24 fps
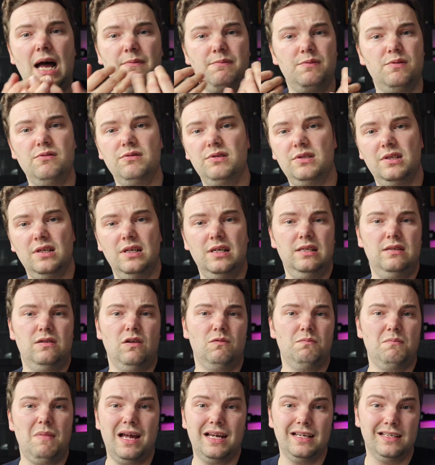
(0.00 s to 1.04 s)
I personally
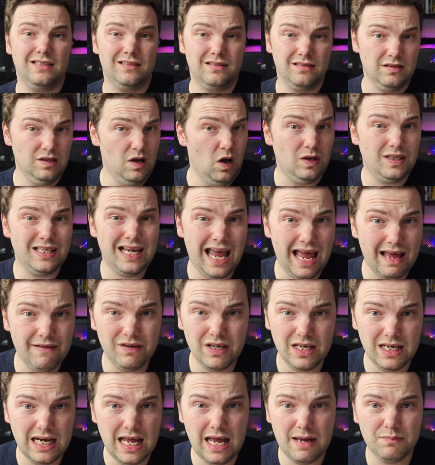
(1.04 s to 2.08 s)
don't mind not
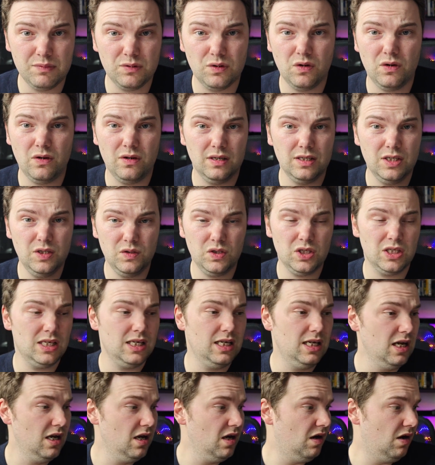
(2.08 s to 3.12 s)
having an app drawer.
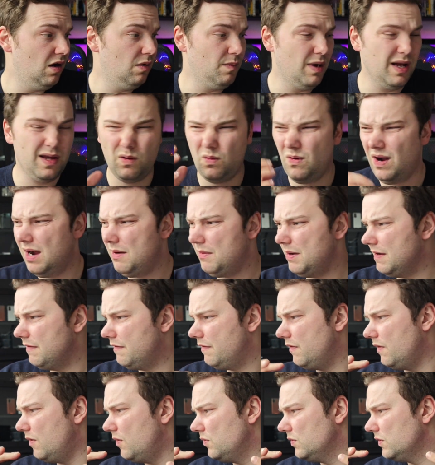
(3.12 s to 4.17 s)
Usually on my Huawei
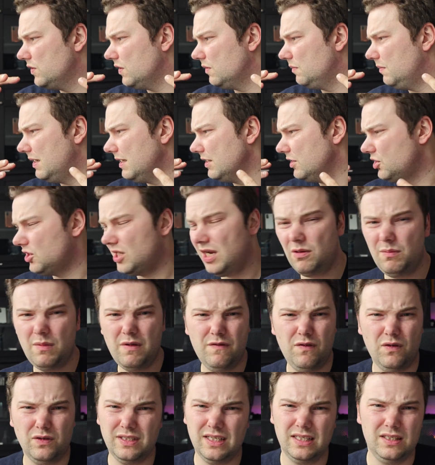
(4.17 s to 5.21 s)
phones, on my Xiaomi
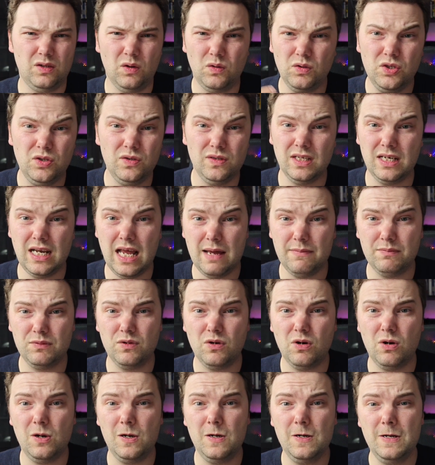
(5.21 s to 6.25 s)
phones, I don't use an app
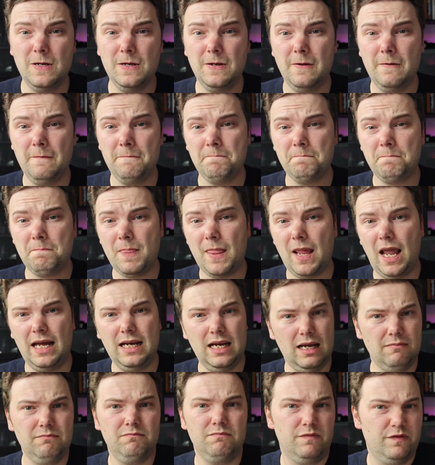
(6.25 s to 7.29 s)
drawer.
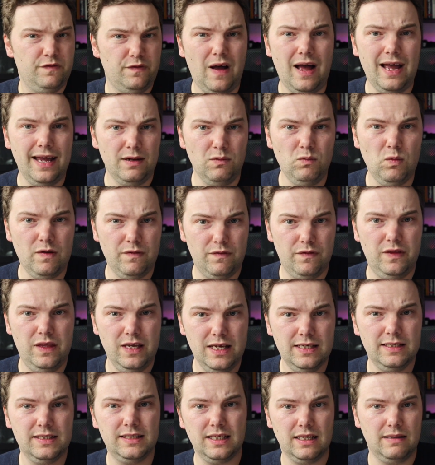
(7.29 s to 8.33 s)
And I'm fine with
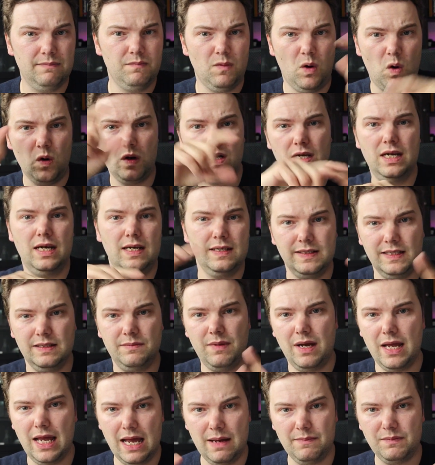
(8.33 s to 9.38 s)
this. I'm organizing
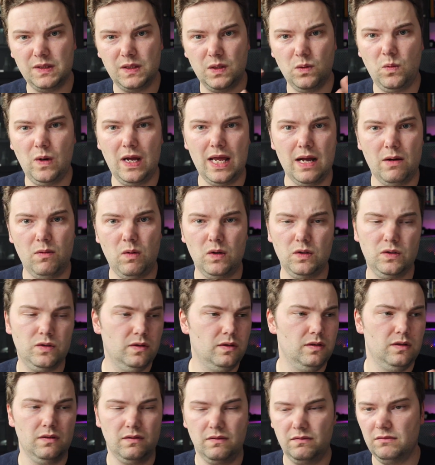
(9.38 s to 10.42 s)
my apps the way I want to
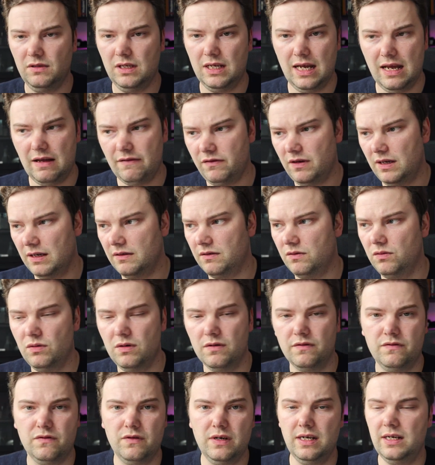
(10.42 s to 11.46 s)
and only have like 2
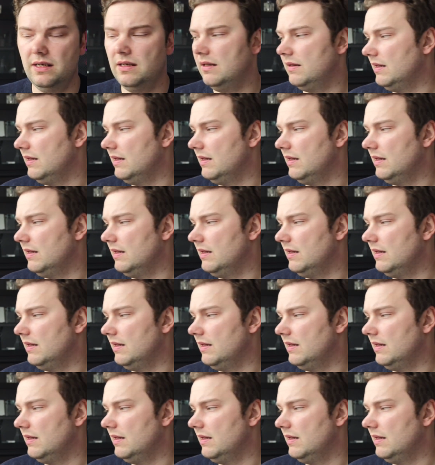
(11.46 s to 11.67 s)
or 3.